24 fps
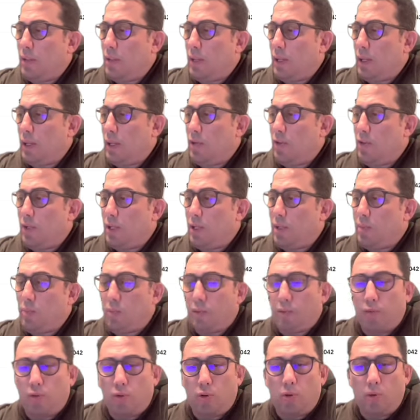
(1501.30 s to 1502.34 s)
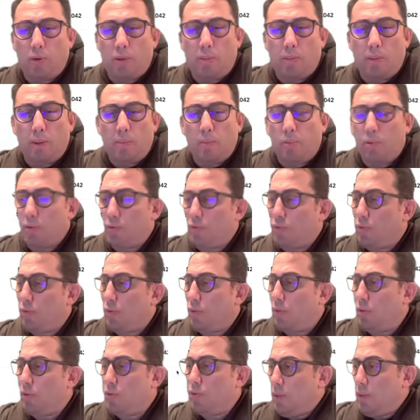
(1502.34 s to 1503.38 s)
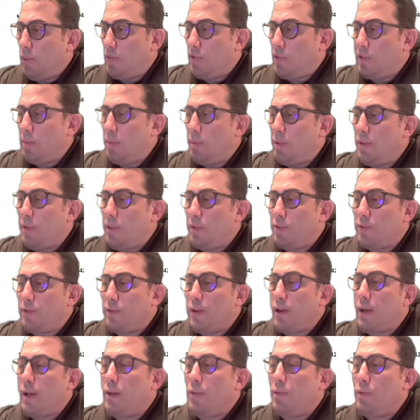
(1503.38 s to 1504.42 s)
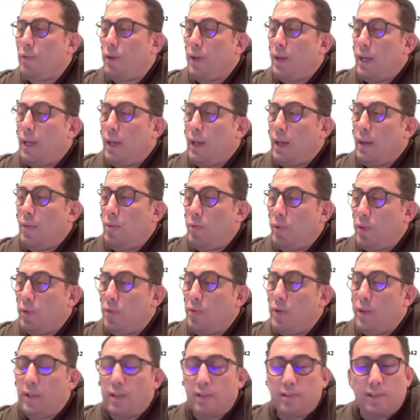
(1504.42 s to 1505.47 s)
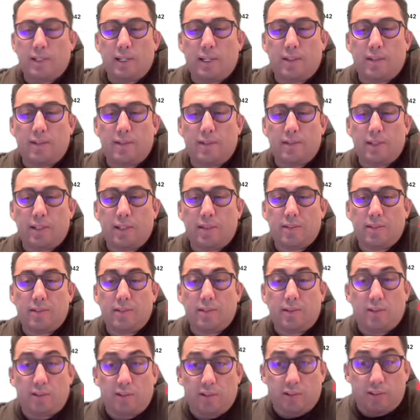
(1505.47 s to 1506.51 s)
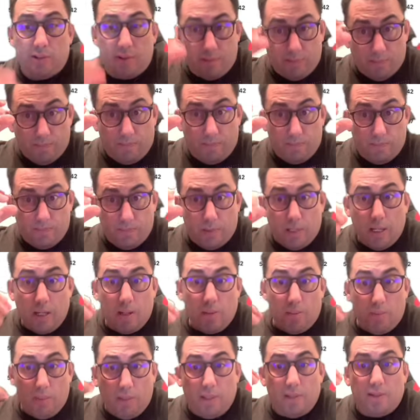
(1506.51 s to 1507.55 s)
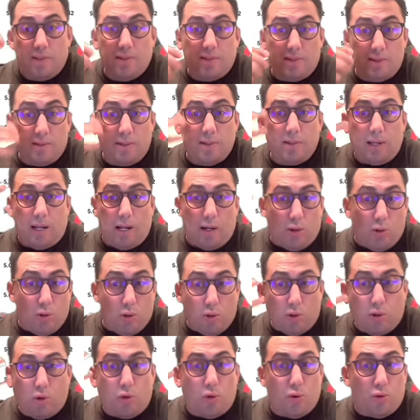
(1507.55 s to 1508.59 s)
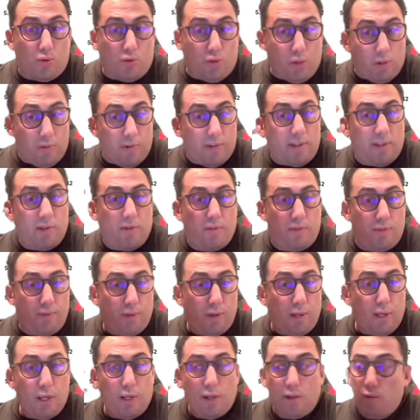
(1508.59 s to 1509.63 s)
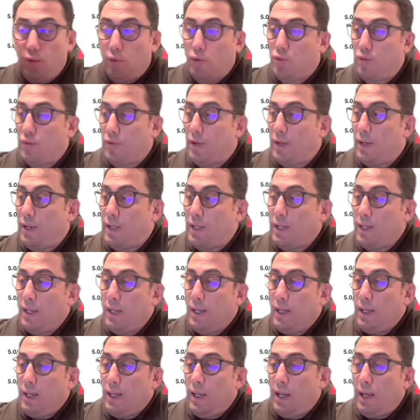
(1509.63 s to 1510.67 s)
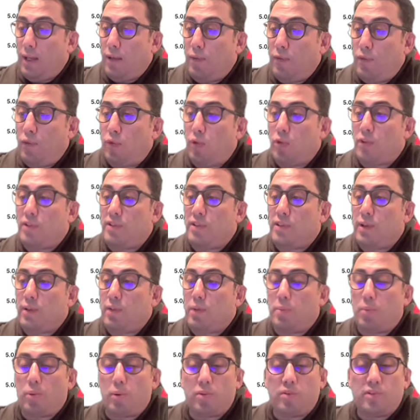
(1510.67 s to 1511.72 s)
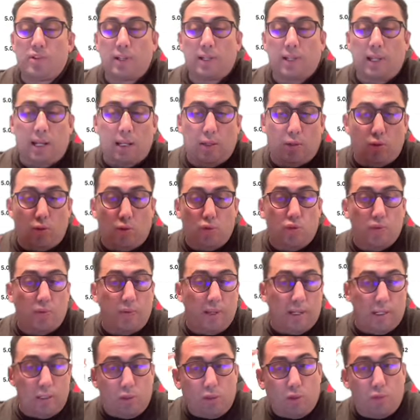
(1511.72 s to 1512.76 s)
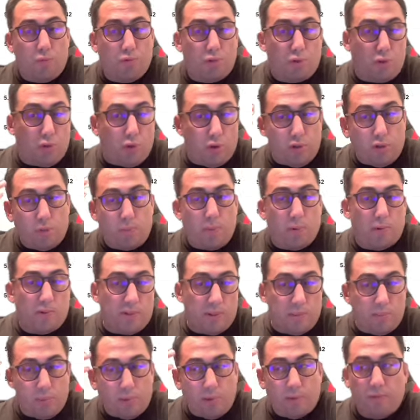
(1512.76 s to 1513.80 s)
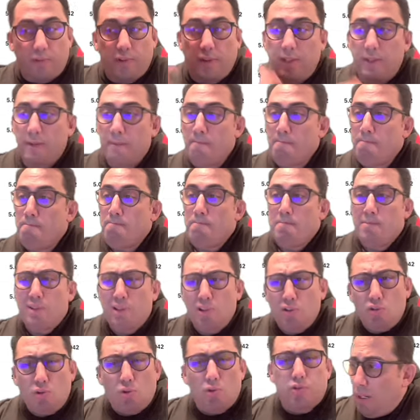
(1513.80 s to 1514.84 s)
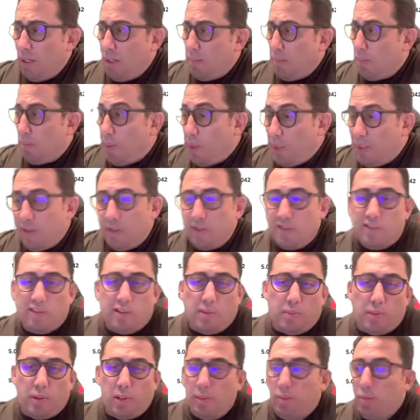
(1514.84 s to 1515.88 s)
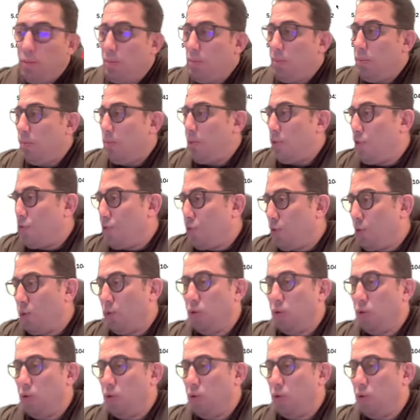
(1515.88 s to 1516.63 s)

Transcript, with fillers: uh, I tried it before in my portfolios stability is 5 and win rate is 96 this is means our conservative looks fine and 47% i told you we are looking for 30% profit this is also not but this is the problem it's full